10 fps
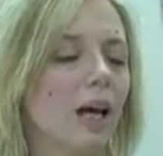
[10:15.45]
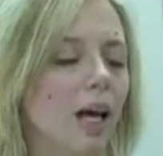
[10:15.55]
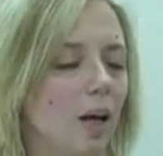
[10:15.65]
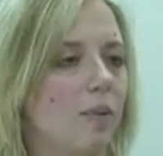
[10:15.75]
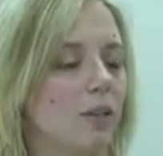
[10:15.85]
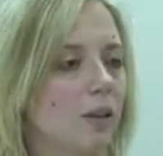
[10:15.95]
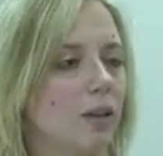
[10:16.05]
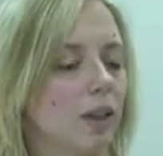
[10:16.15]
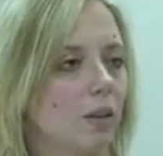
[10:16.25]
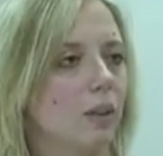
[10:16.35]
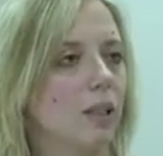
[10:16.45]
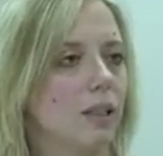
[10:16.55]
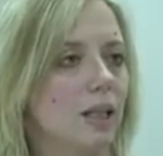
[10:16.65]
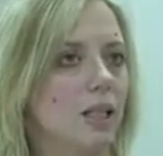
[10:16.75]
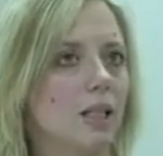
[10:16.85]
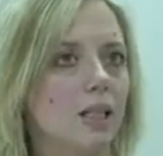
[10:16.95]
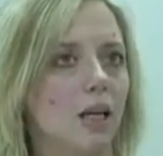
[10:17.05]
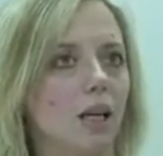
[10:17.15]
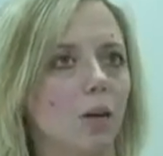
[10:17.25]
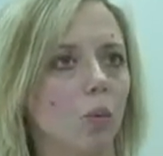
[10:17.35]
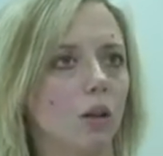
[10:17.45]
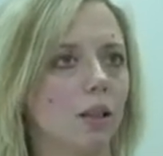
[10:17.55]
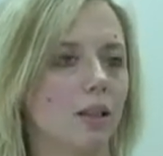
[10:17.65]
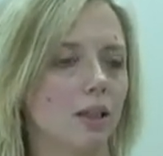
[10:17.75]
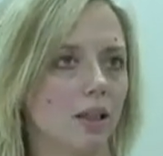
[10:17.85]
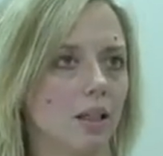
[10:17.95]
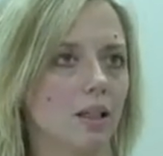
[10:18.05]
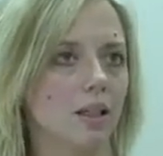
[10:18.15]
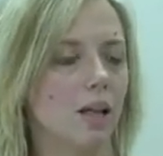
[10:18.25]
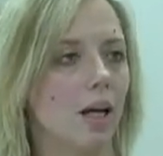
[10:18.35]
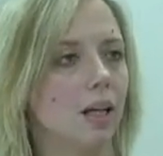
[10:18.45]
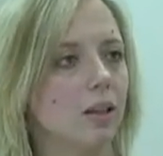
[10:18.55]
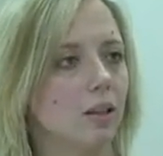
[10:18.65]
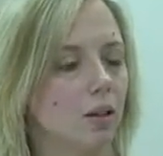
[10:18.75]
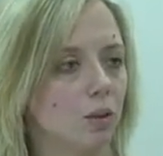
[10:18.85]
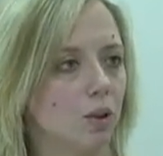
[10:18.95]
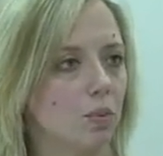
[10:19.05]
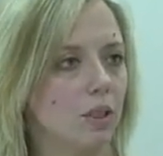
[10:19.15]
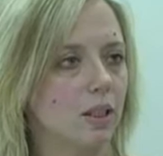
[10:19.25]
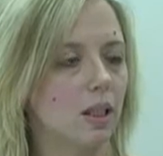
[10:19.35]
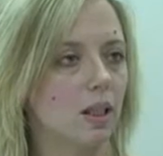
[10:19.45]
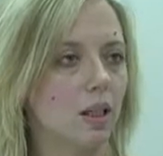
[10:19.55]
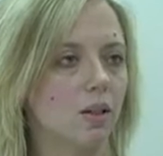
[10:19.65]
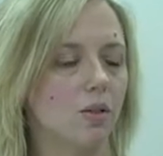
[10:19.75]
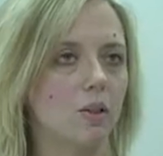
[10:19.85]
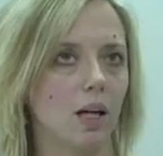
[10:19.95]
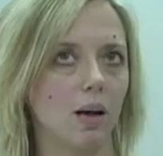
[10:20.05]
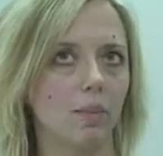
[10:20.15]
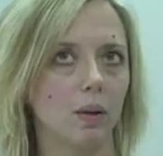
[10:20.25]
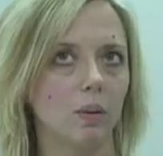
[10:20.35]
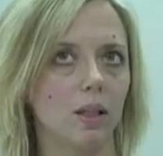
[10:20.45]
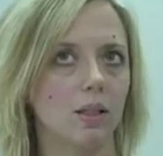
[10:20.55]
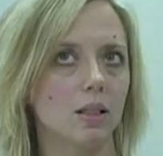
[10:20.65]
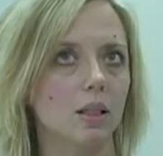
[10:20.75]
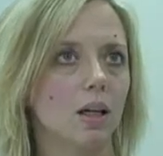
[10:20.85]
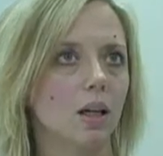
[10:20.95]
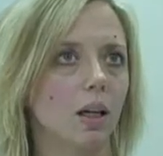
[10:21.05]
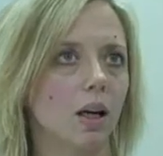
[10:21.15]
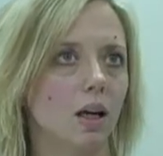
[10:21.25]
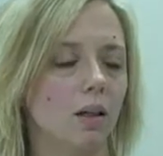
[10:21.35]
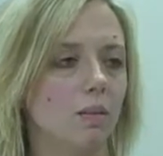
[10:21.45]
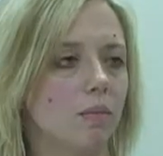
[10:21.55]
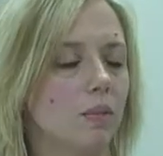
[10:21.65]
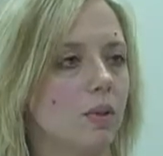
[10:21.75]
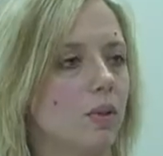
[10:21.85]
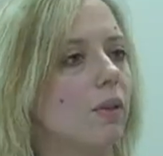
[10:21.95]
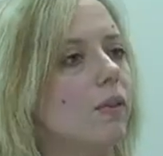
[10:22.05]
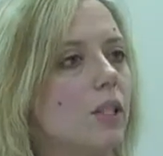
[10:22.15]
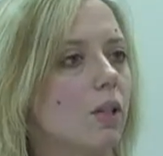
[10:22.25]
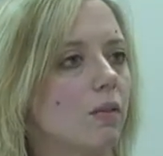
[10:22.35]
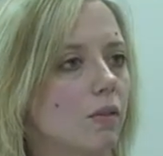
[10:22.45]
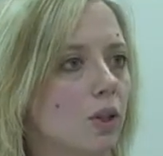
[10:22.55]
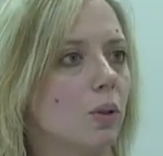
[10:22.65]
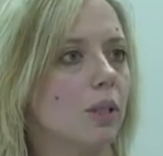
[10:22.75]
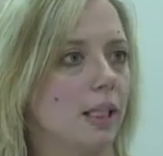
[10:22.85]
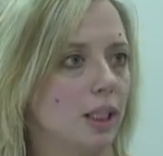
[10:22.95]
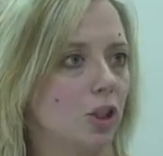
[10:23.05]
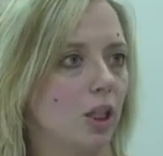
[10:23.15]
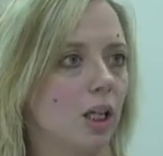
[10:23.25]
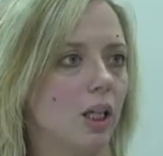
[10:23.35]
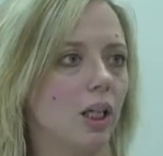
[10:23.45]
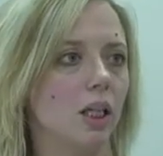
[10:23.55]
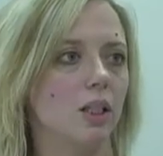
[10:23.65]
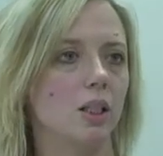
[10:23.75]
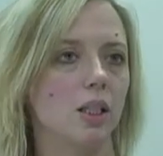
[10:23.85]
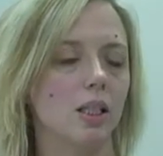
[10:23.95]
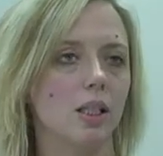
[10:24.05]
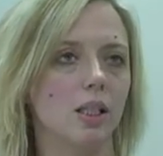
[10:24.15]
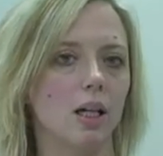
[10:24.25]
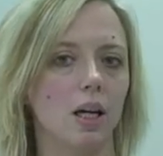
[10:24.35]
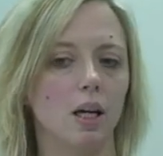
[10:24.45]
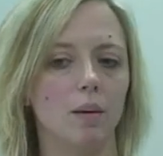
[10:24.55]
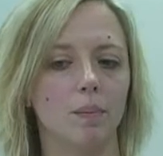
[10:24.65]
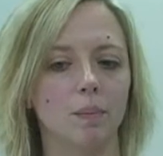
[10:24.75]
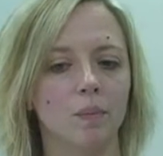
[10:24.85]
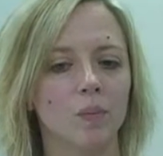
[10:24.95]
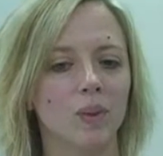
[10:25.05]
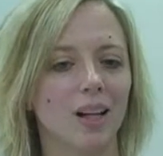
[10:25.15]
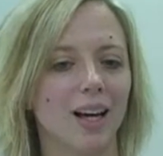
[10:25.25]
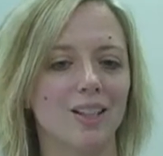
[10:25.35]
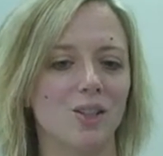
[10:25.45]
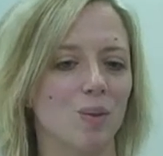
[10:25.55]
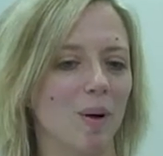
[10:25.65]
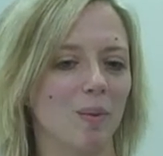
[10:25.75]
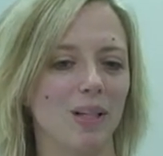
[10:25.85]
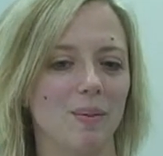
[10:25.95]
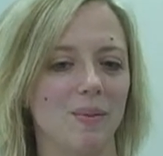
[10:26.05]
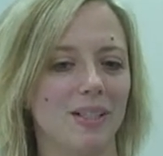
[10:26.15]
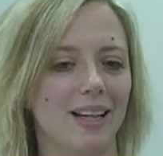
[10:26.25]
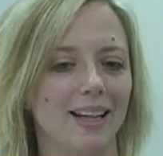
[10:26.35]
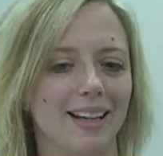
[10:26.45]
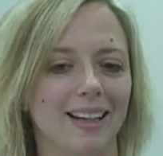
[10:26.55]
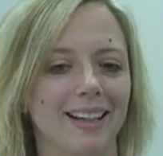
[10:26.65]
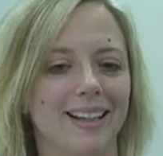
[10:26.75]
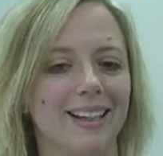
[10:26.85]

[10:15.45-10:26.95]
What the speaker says: Absolutely, it really does. And one of the things that Coach Wilson also taught me was doing visualization, and I just remember him saying,